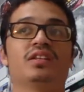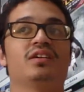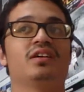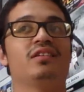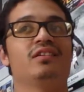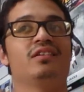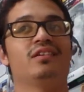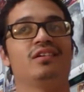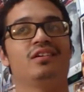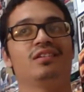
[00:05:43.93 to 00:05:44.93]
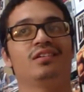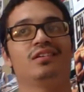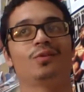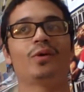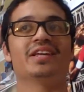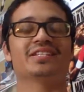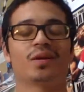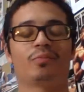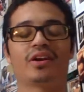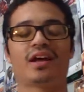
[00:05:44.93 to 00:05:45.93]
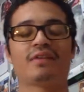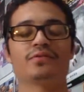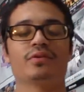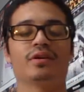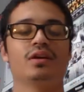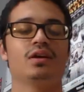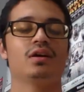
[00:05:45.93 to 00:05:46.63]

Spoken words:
the way he celebrated after it.